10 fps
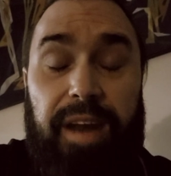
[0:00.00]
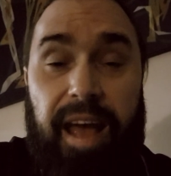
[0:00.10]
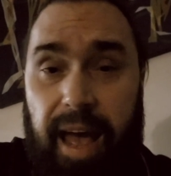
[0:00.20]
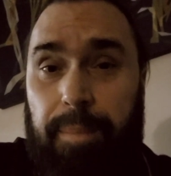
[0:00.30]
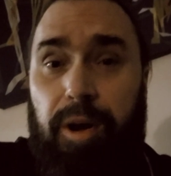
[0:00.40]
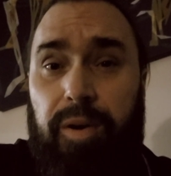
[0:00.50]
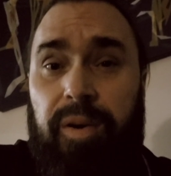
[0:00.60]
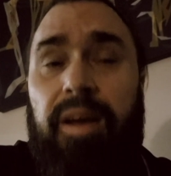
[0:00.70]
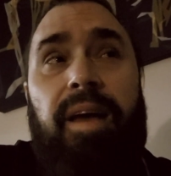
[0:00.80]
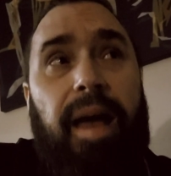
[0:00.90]
an Abbo,
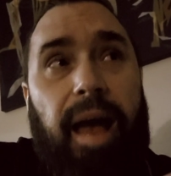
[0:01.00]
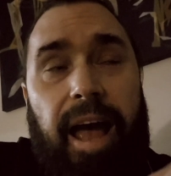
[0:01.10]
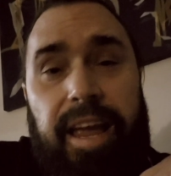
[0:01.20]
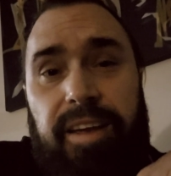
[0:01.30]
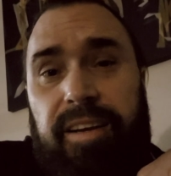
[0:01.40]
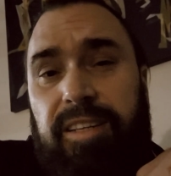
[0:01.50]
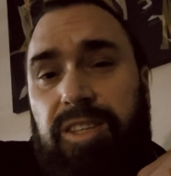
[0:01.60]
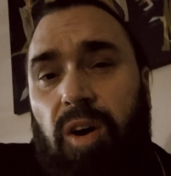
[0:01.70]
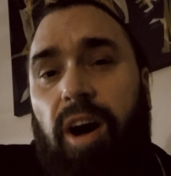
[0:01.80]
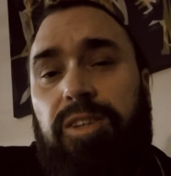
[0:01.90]
a
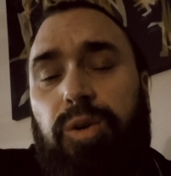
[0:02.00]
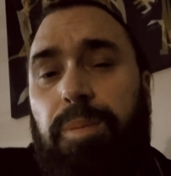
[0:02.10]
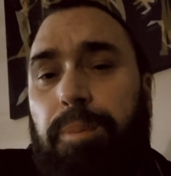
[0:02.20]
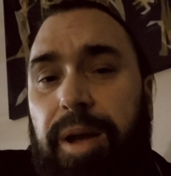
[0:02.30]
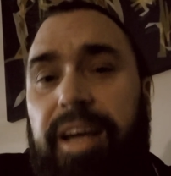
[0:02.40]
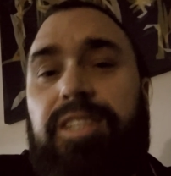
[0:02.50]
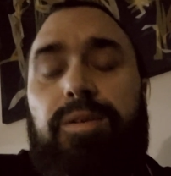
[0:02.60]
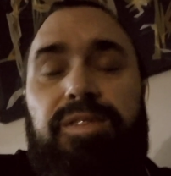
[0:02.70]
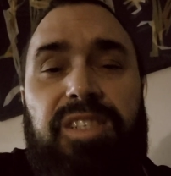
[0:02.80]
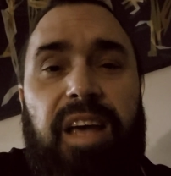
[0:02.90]
entitled piece
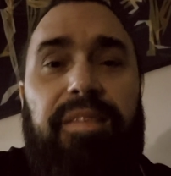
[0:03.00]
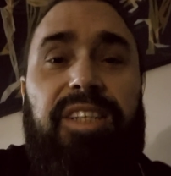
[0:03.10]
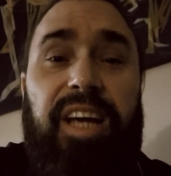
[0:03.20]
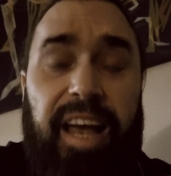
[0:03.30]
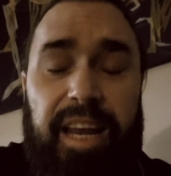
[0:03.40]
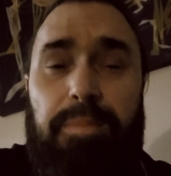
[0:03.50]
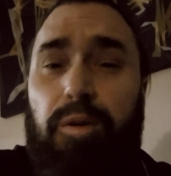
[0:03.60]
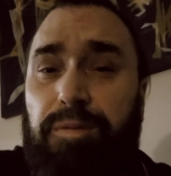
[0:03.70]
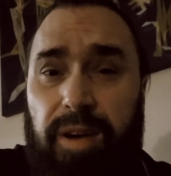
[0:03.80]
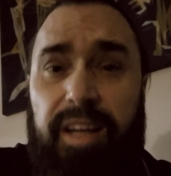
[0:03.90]
of savage
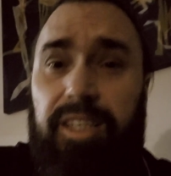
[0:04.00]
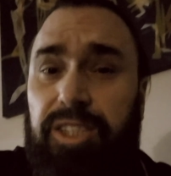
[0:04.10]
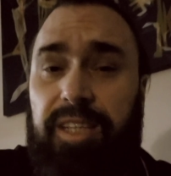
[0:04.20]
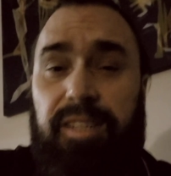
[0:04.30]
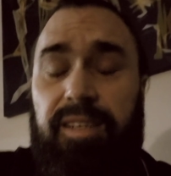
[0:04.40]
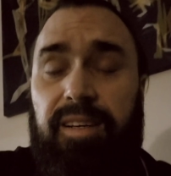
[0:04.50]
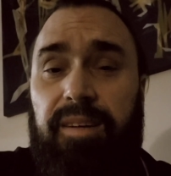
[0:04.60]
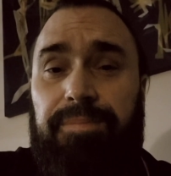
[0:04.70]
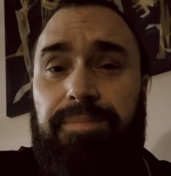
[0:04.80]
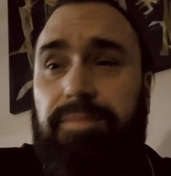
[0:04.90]
animal fucking shit.
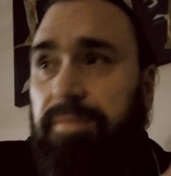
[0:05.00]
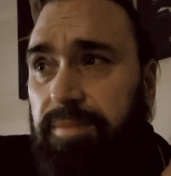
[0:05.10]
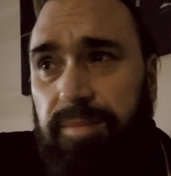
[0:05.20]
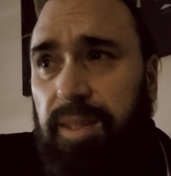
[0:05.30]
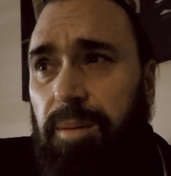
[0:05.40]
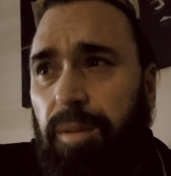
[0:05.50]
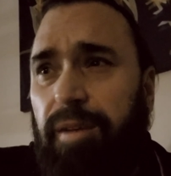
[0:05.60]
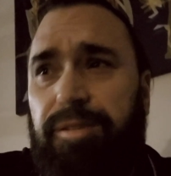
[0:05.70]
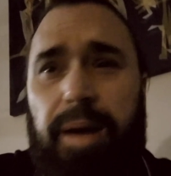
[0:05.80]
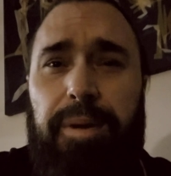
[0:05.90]
My
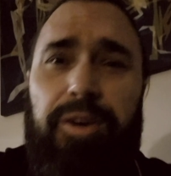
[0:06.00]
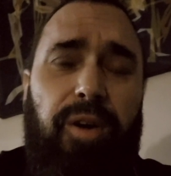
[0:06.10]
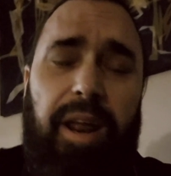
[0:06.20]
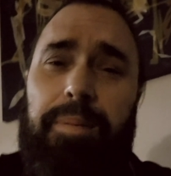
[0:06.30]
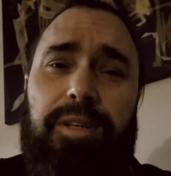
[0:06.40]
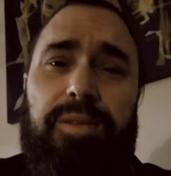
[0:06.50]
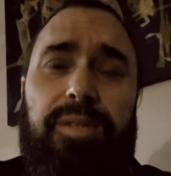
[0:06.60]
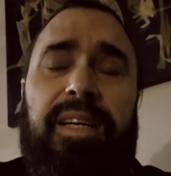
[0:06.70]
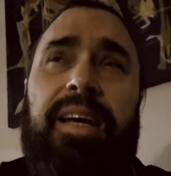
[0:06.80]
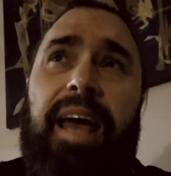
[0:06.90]
family are not
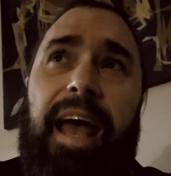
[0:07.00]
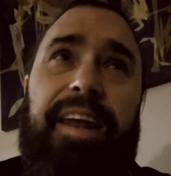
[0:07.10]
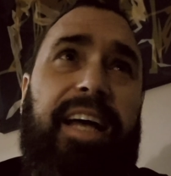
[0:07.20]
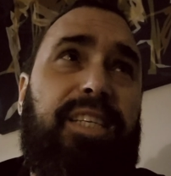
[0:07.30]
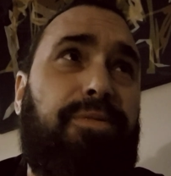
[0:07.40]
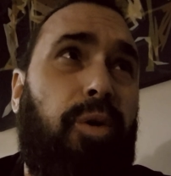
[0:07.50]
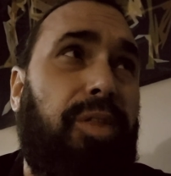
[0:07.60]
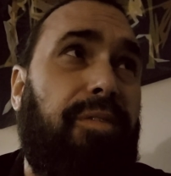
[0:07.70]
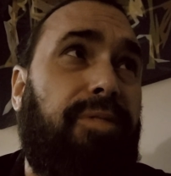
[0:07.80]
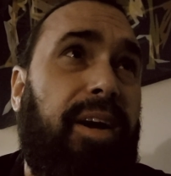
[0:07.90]
Aboriginals. And as for
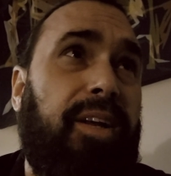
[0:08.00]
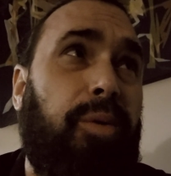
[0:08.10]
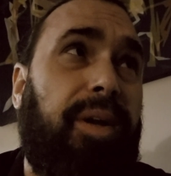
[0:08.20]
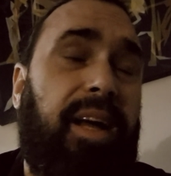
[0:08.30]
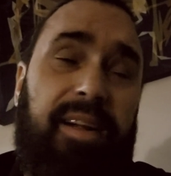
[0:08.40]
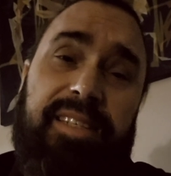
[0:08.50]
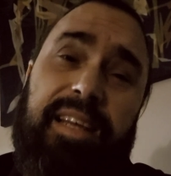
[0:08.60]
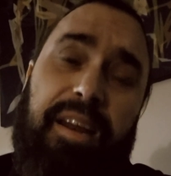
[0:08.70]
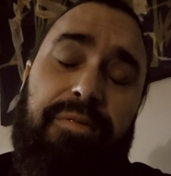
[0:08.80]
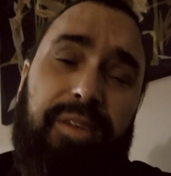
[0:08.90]
the fucking little cunts
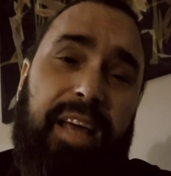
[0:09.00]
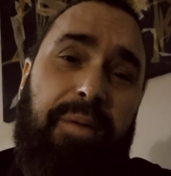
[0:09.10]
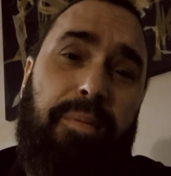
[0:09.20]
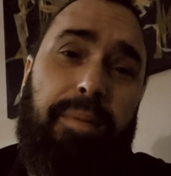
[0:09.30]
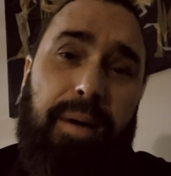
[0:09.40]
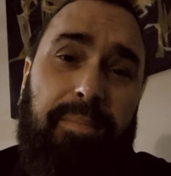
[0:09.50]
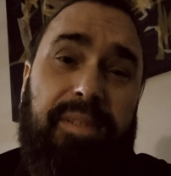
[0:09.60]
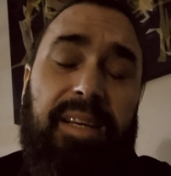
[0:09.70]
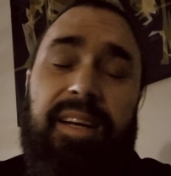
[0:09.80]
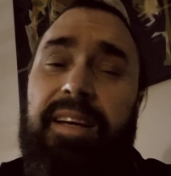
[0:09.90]
that affiliated with my
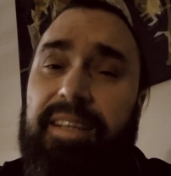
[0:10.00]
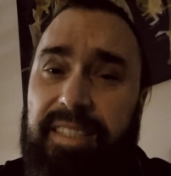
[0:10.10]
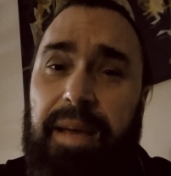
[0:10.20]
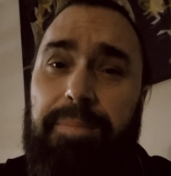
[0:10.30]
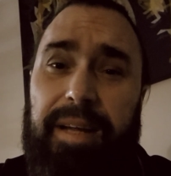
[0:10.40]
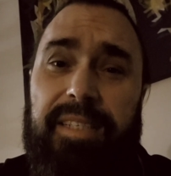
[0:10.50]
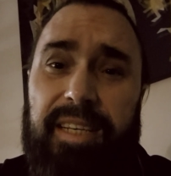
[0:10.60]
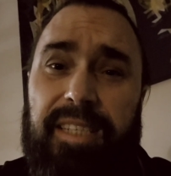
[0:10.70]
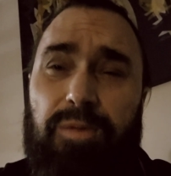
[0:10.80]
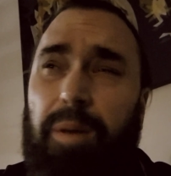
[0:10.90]
mum's deadbeat
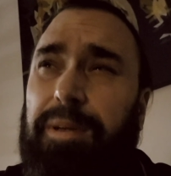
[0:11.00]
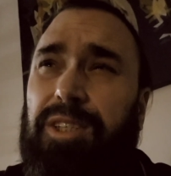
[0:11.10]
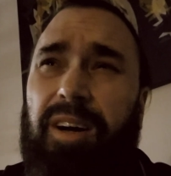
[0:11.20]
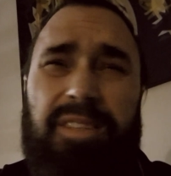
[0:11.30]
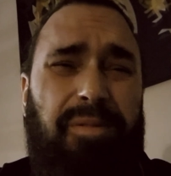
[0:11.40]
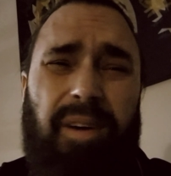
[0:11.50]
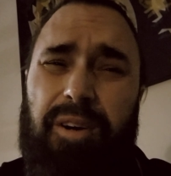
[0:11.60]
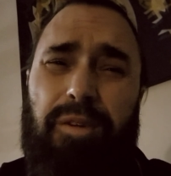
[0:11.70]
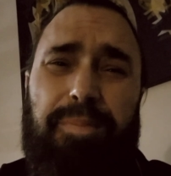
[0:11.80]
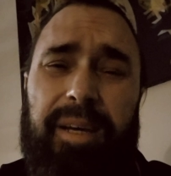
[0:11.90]
sister, Robin Childs,
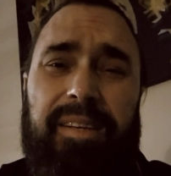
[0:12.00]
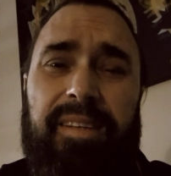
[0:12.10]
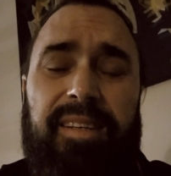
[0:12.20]
fuck off, man.